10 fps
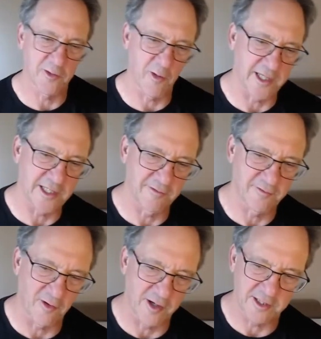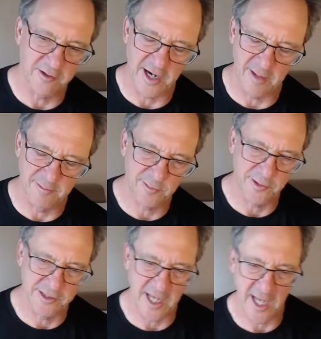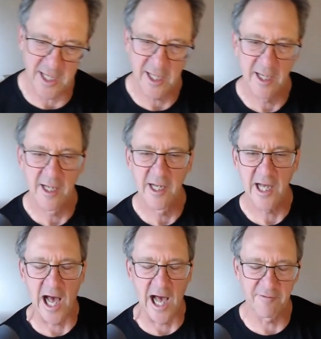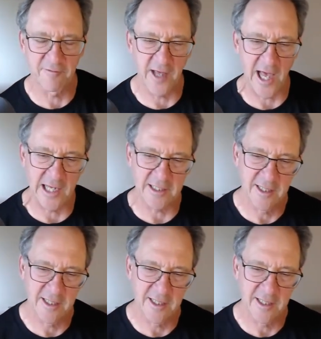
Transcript: 20 to 40 grams per day, high fat